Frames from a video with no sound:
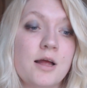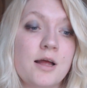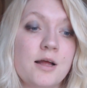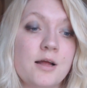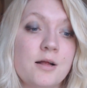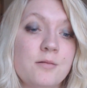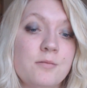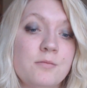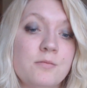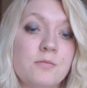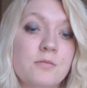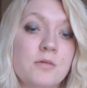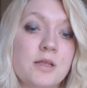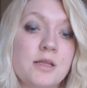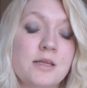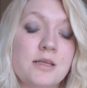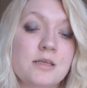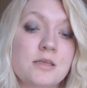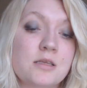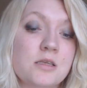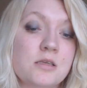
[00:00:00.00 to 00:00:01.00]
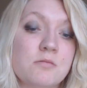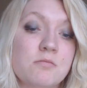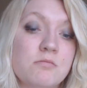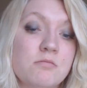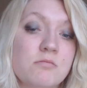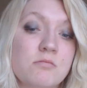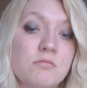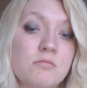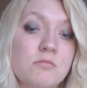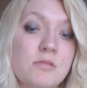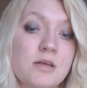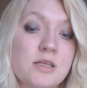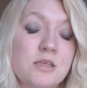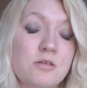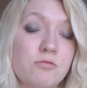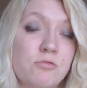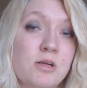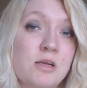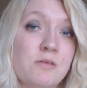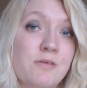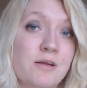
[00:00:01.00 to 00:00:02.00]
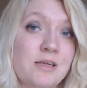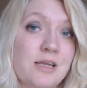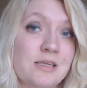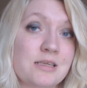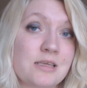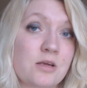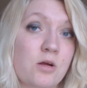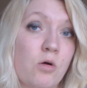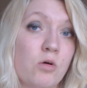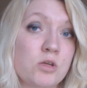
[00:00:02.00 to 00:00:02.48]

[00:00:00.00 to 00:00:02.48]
And it's a really fantastic